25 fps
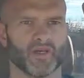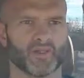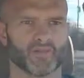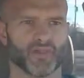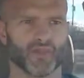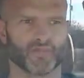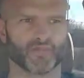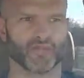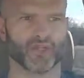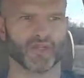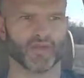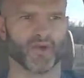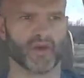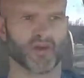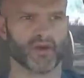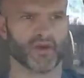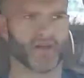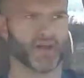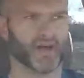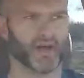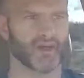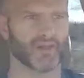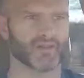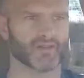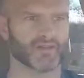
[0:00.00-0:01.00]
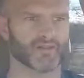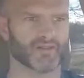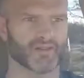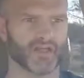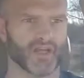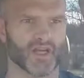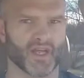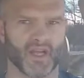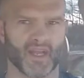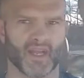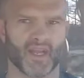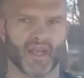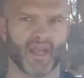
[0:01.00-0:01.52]
So $200,
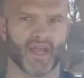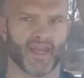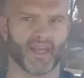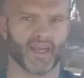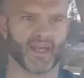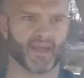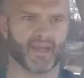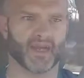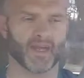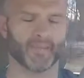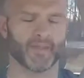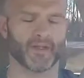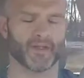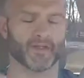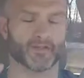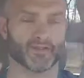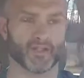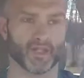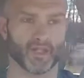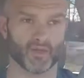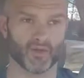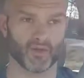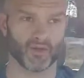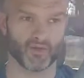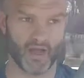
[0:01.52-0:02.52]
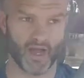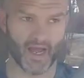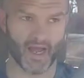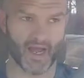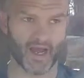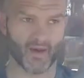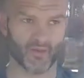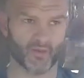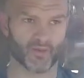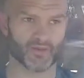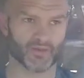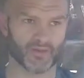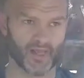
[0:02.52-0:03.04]
and I mean 2
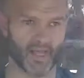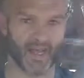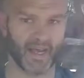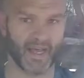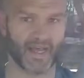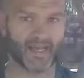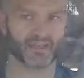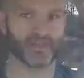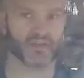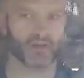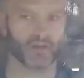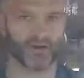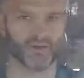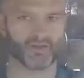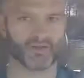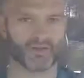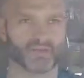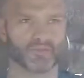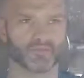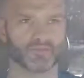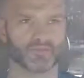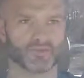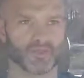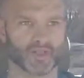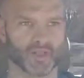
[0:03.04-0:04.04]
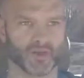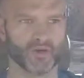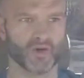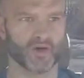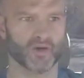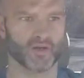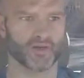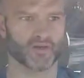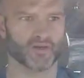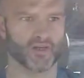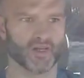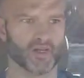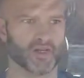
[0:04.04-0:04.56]
hours, and I charged them
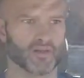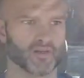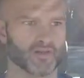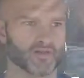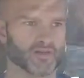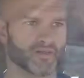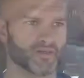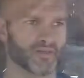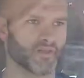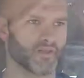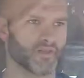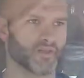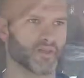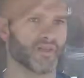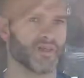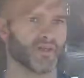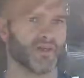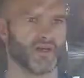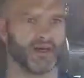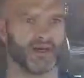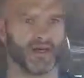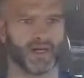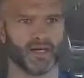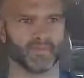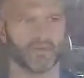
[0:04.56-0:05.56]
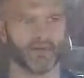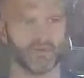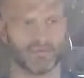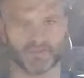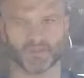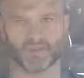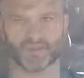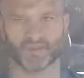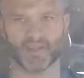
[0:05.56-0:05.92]
$200. It was a